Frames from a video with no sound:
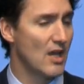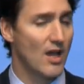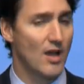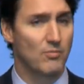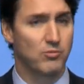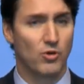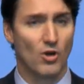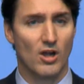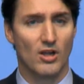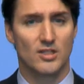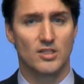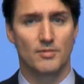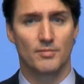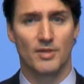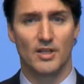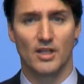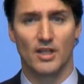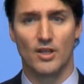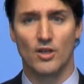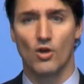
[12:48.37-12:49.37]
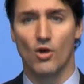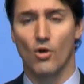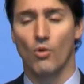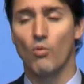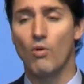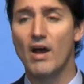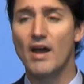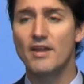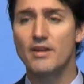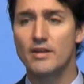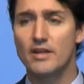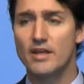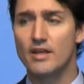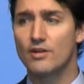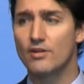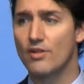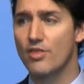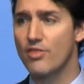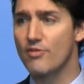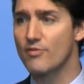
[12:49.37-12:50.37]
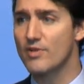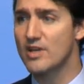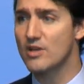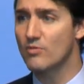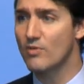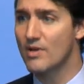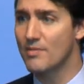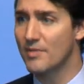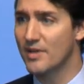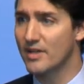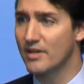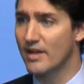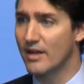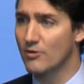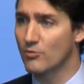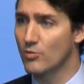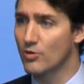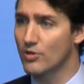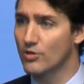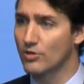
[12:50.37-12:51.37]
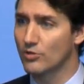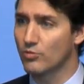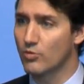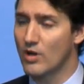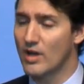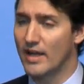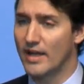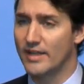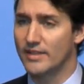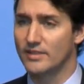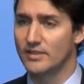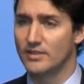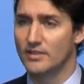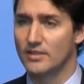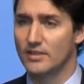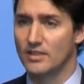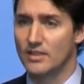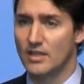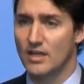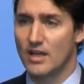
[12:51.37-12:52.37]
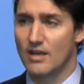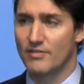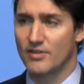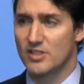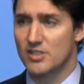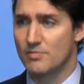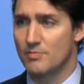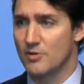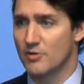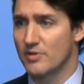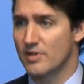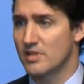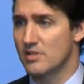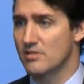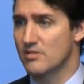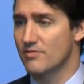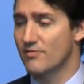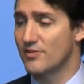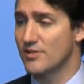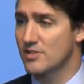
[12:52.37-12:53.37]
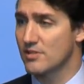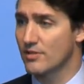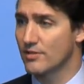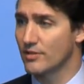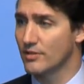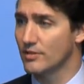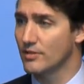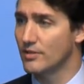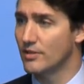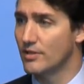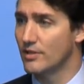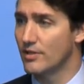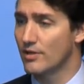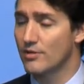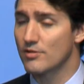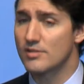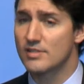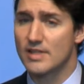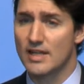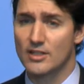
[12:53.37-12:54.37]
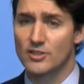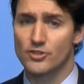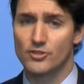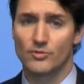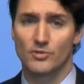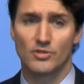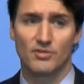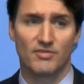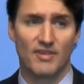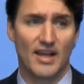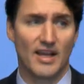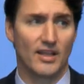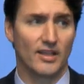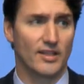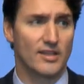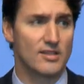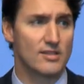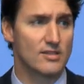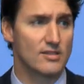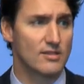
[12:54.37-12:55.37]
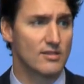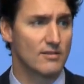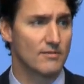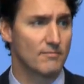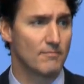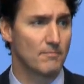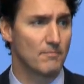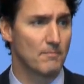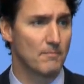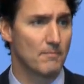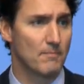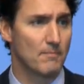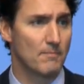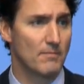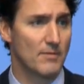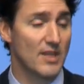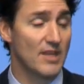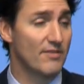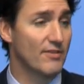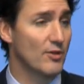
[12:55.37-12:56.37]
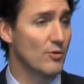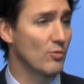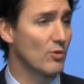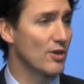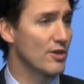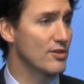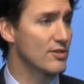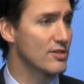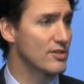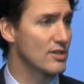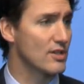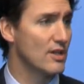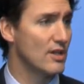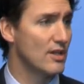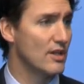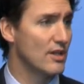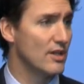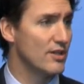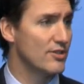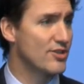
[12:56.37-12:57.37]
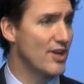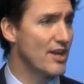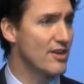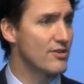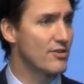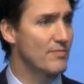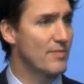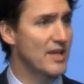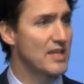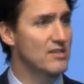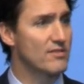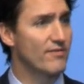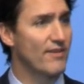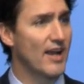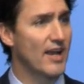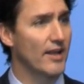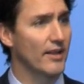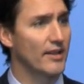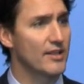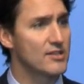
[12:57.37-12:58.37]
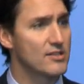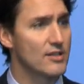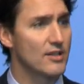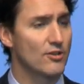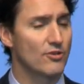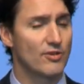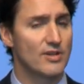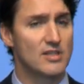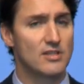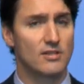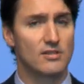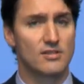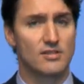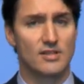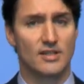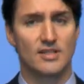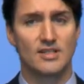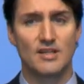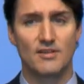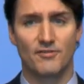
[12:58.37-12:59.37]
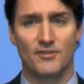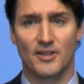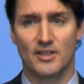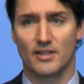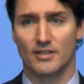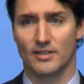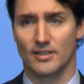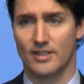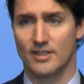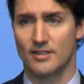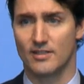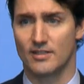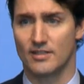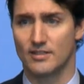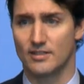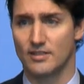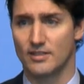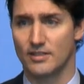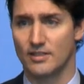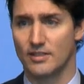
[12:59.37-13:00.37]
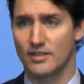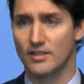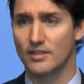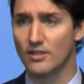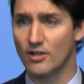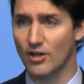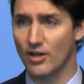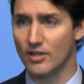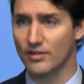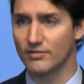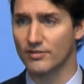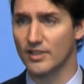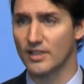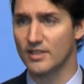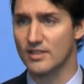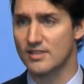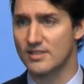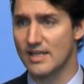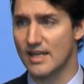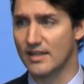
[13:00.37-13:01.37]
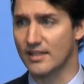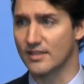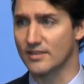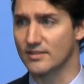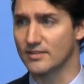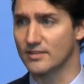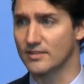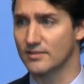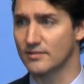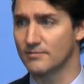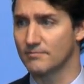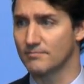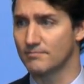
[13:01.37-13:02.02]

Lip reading: Approximately 1 in 3 women worldwide have experienced physical or sexual violence. Even worse, gender-based violence increases significantly in conflict settings.